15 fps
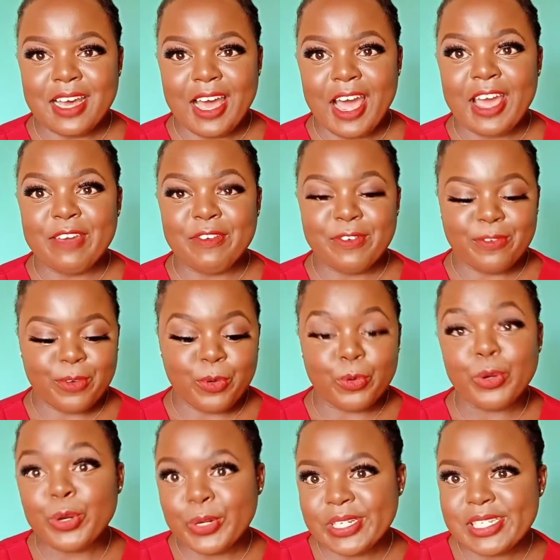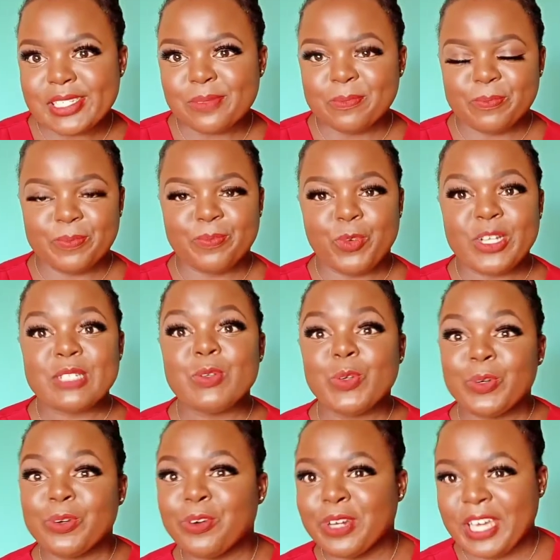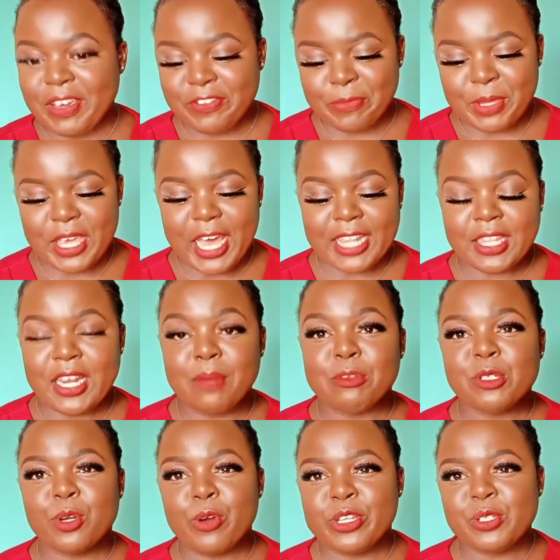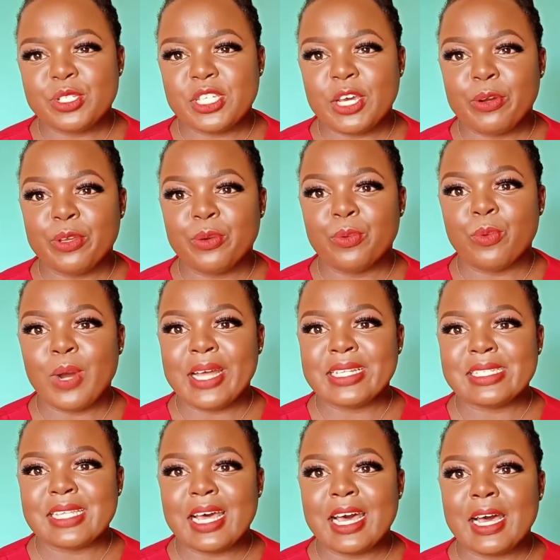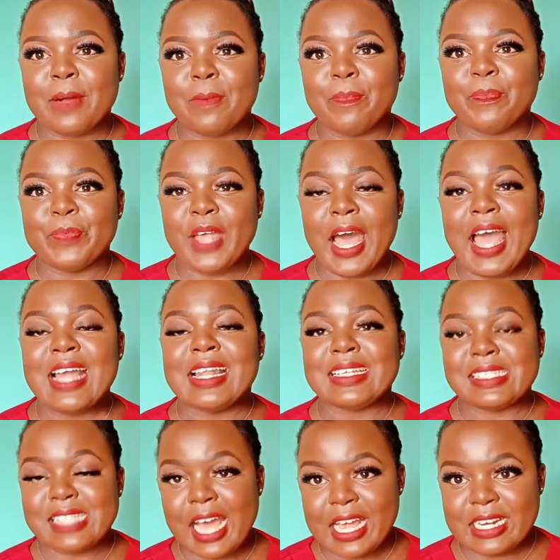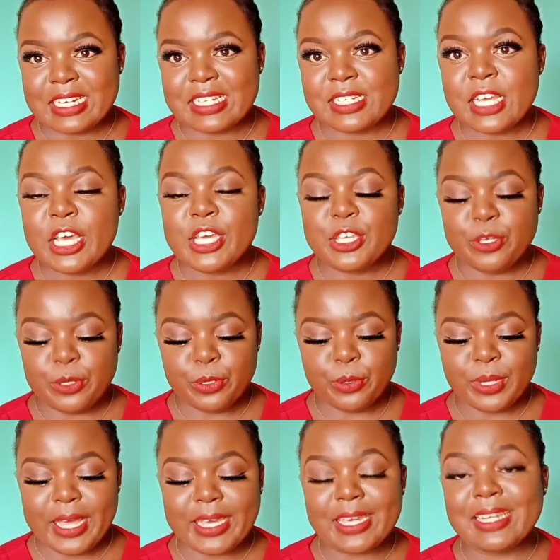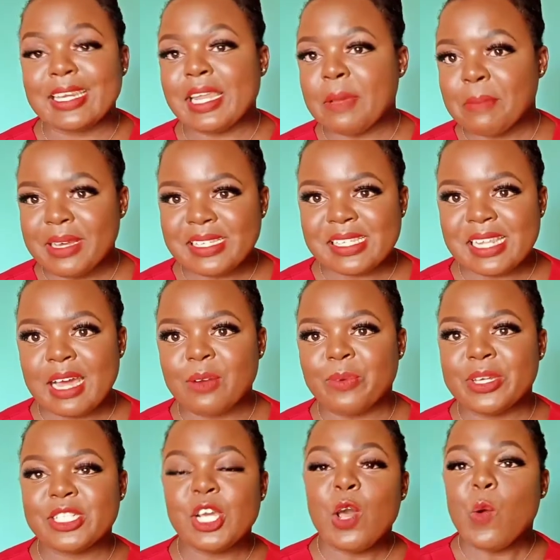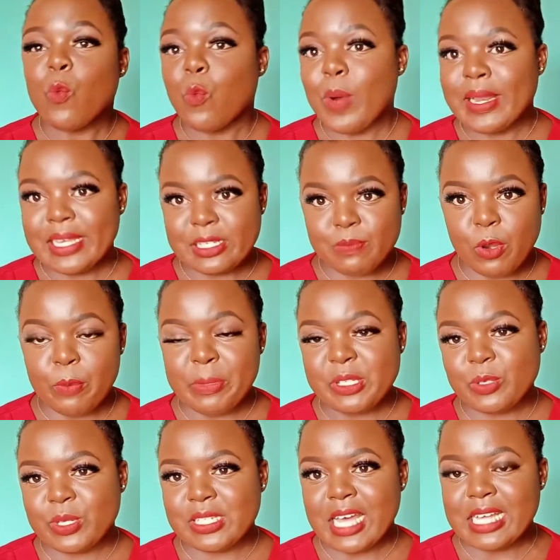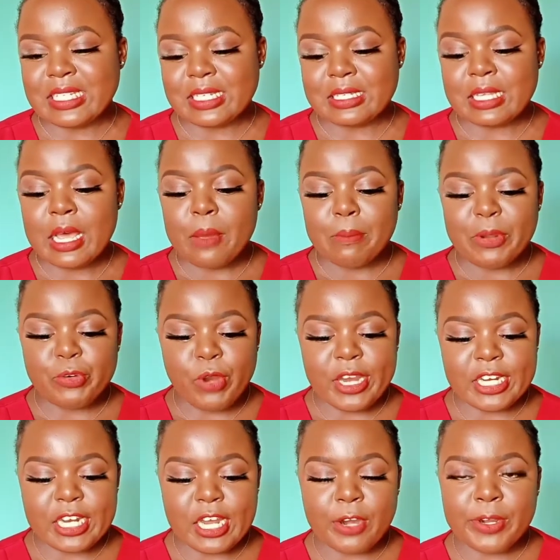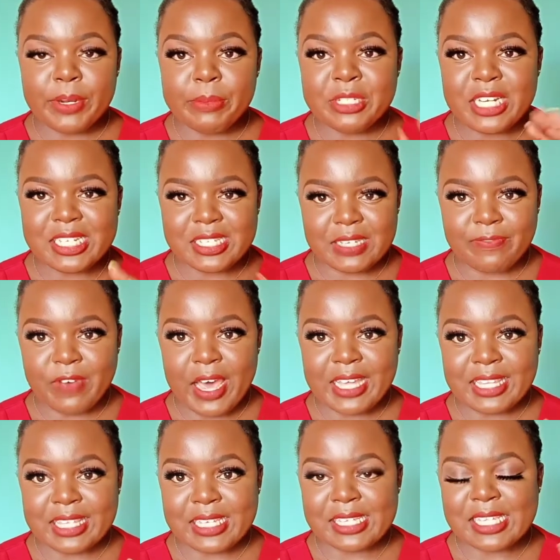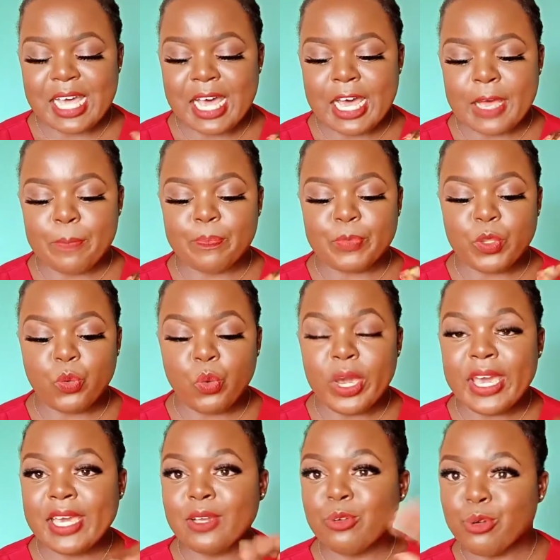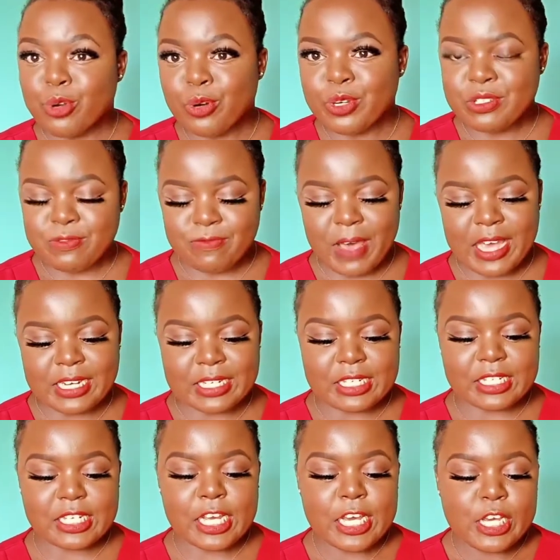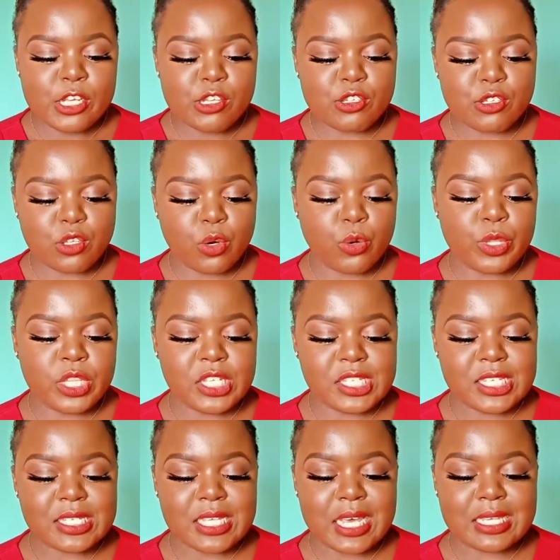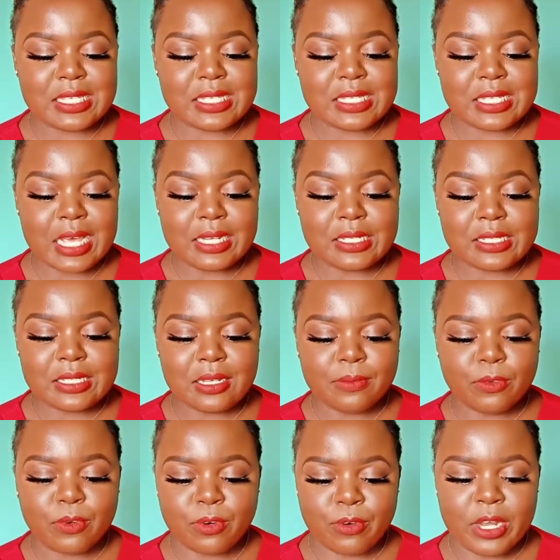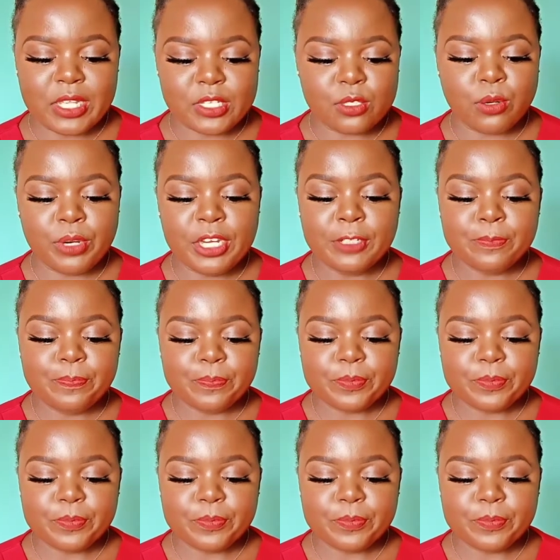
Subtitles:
I googled, what Google gave me, and then I'm also going to tell you what I understand, you know, like in layman's language, what is biomedical sciences. But right now, let me just define this the way Google defined it. So this is a set, or rather, sorry,